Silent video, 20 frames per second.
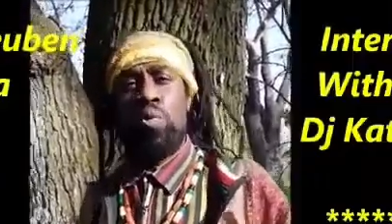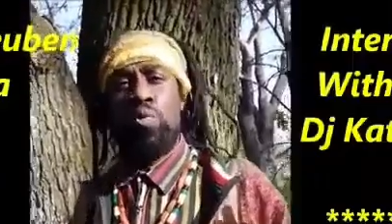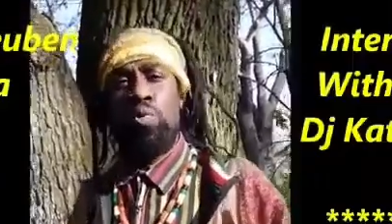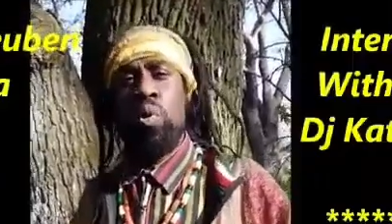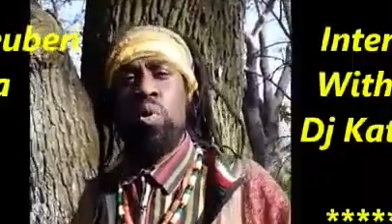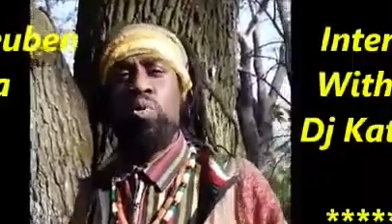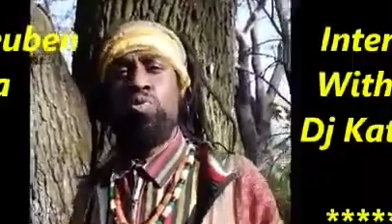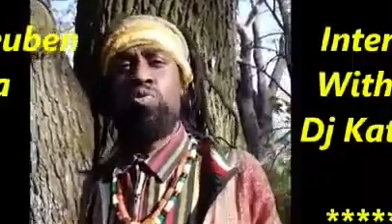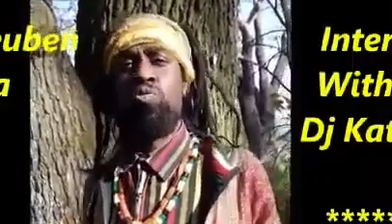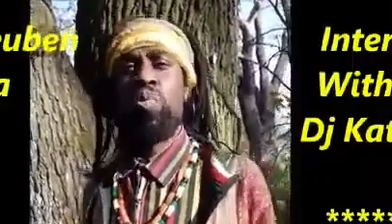
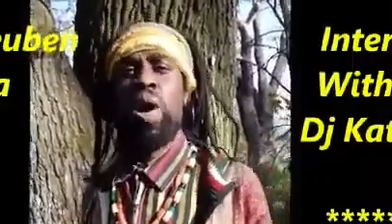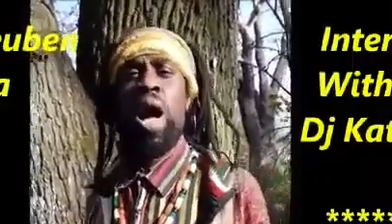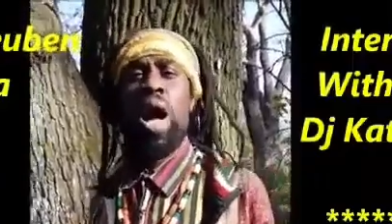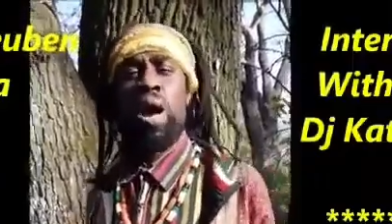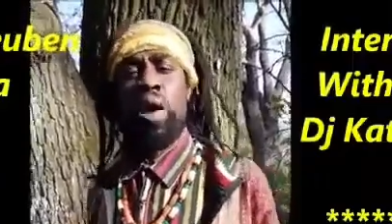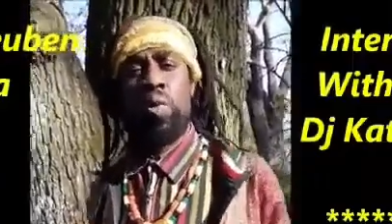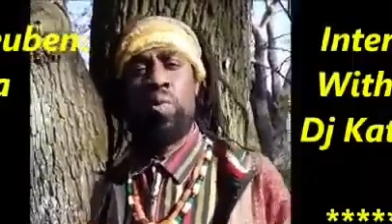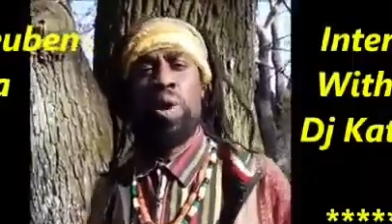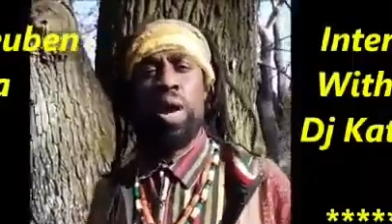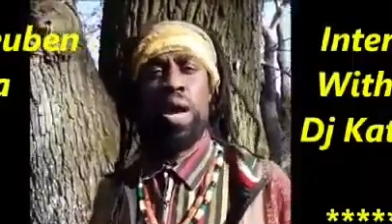Roots
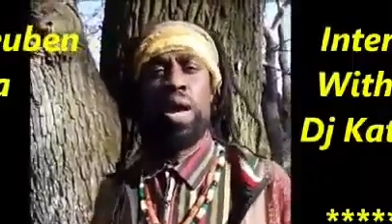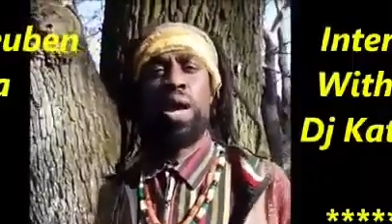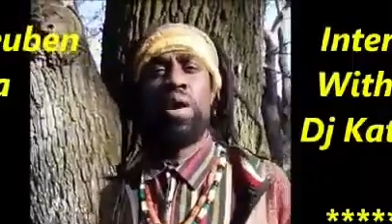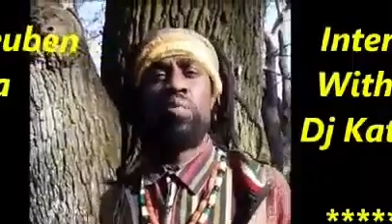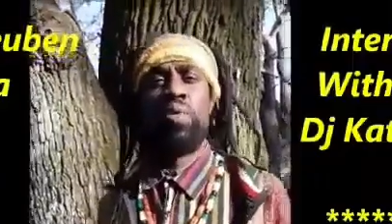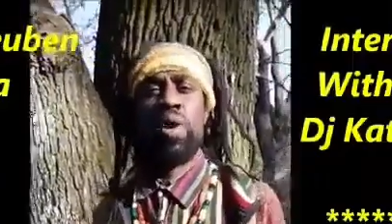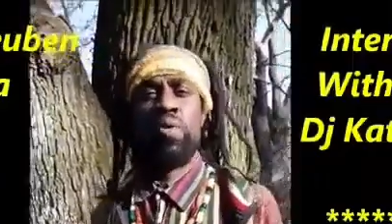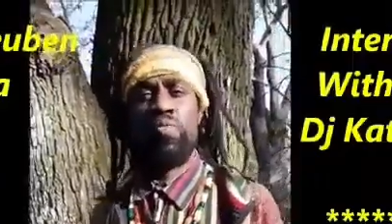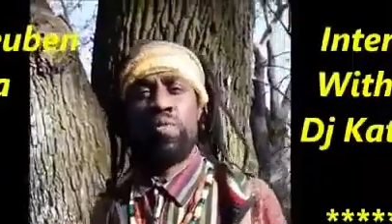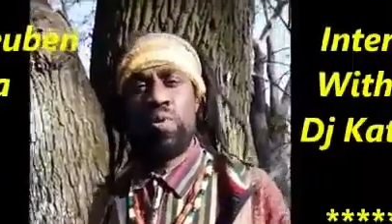rock
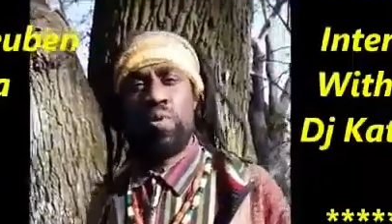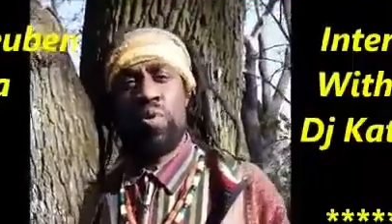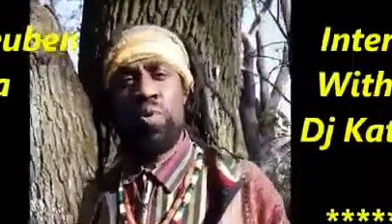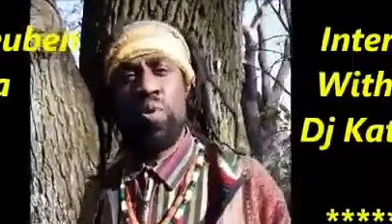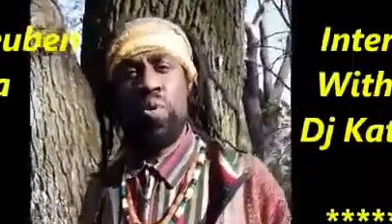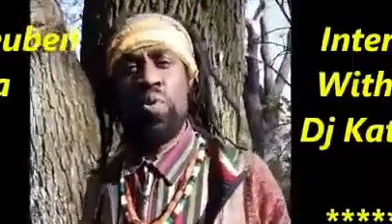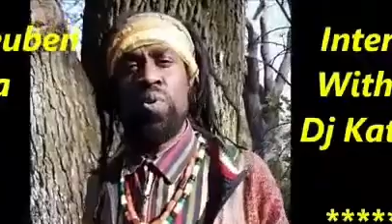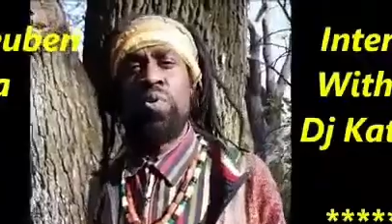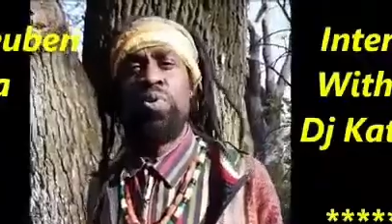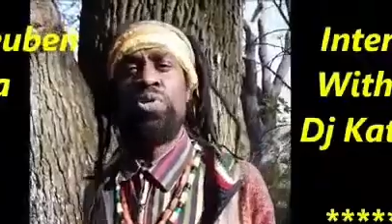reggae
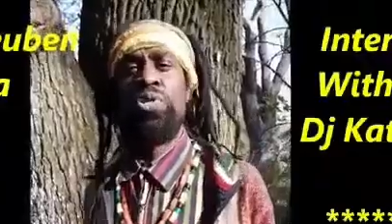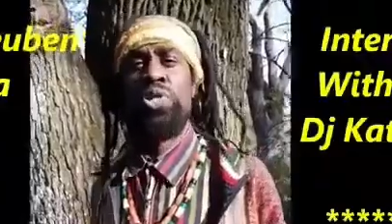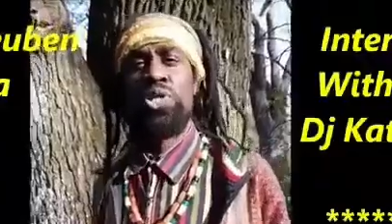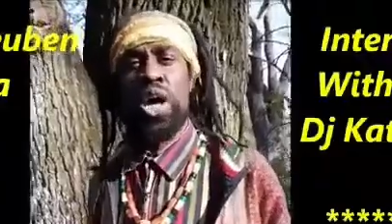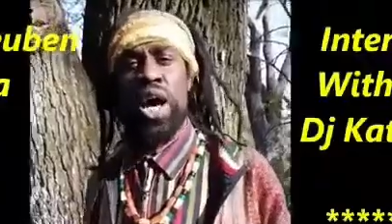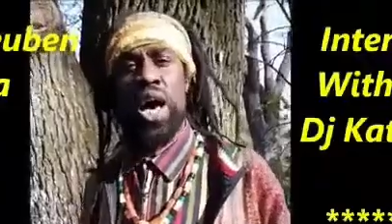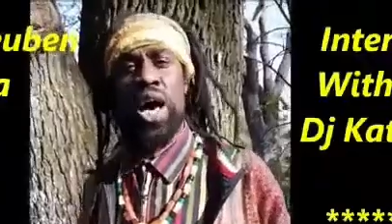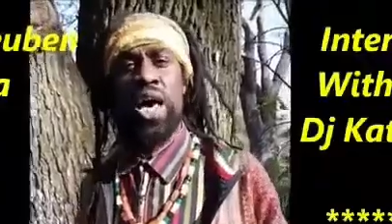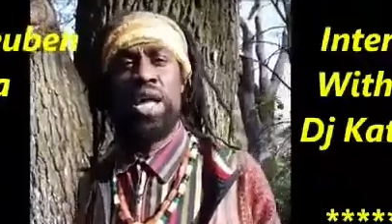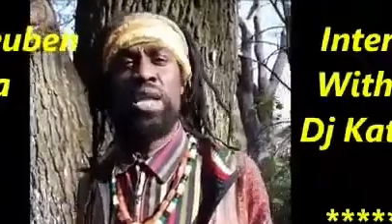
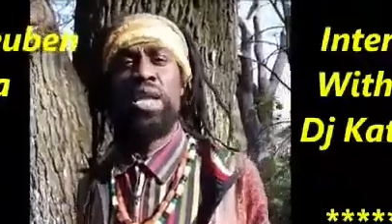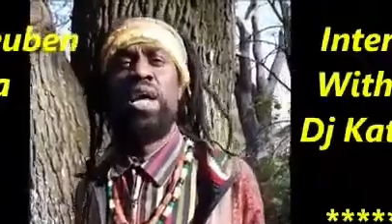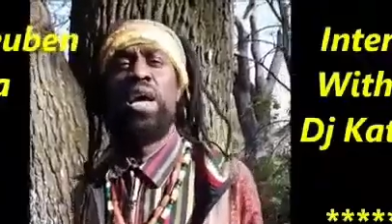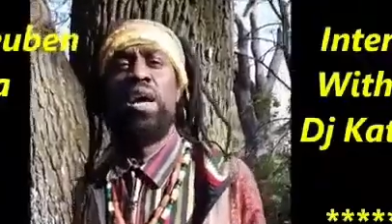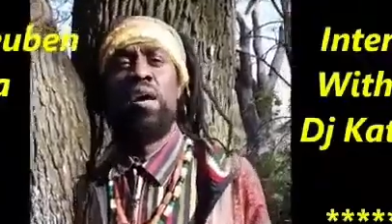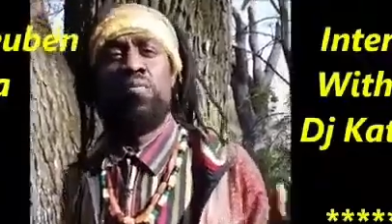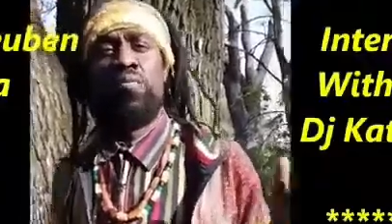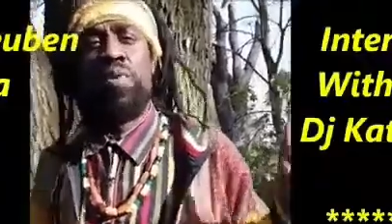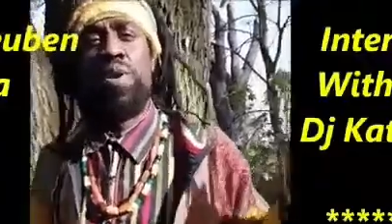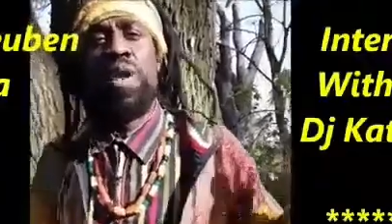revolution.
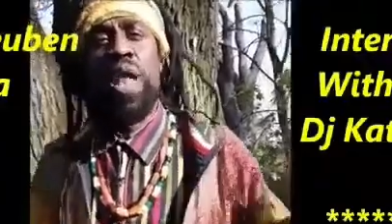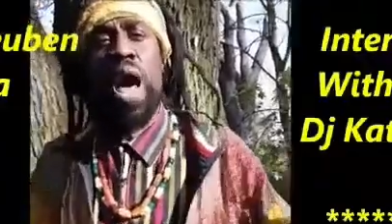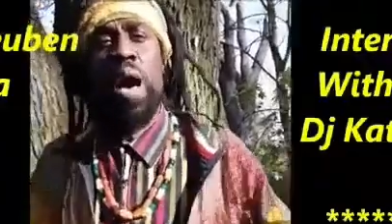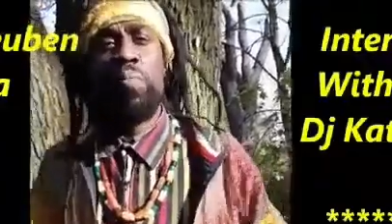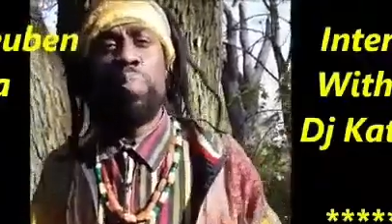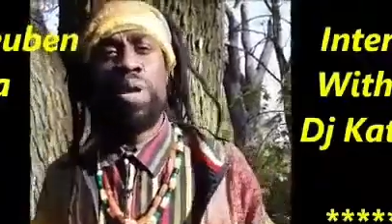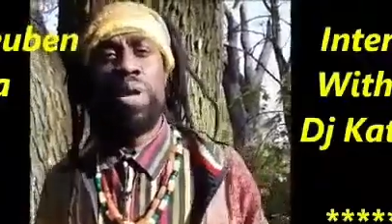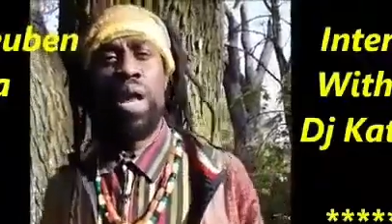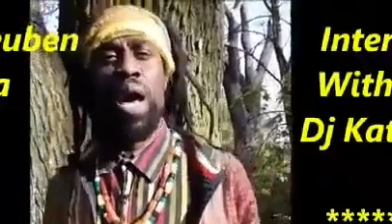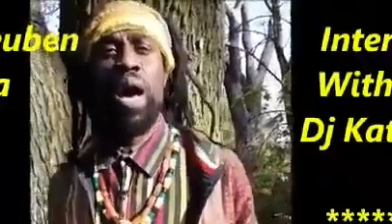
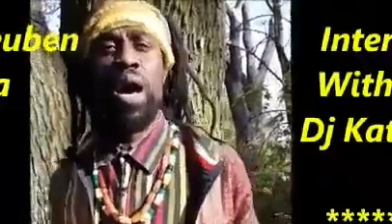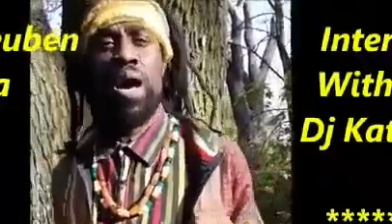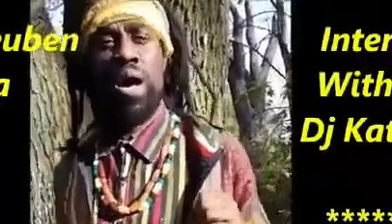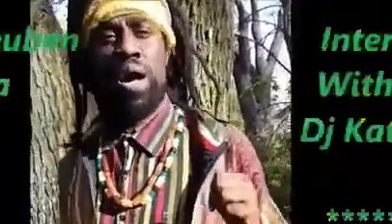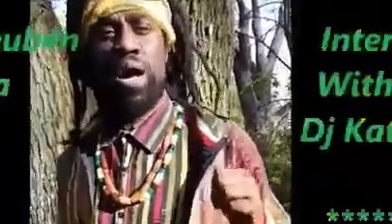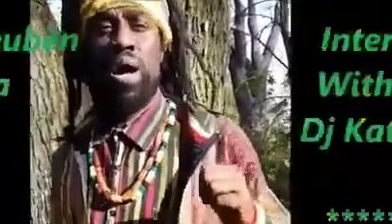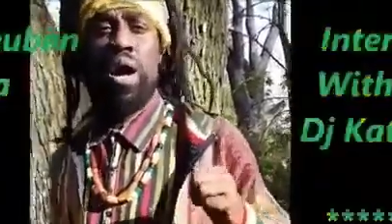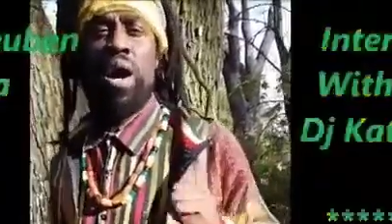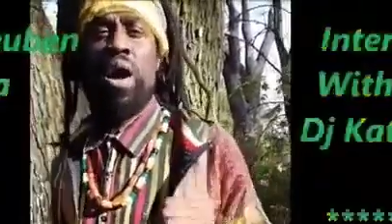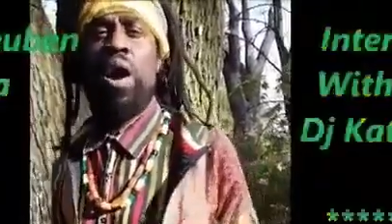
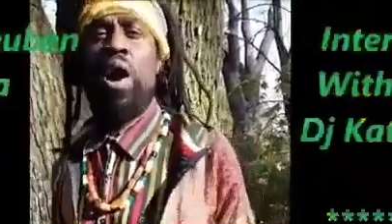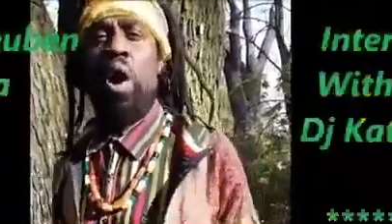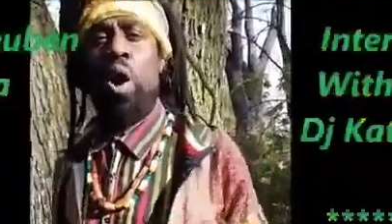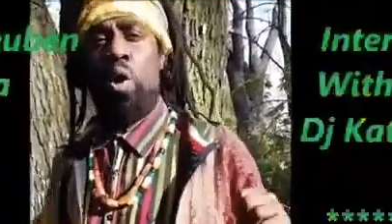Phenomena.